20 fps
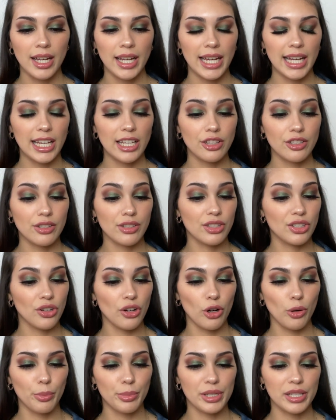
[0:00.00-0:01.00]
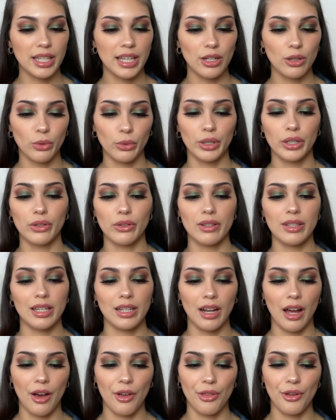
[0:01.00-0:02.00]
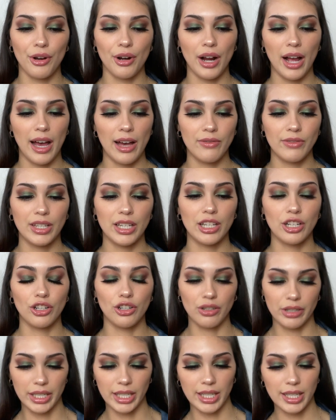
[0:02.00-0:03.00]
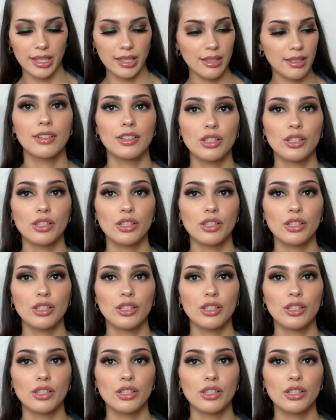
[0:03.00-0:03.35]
and there's 0% oils and other heavy ingredients.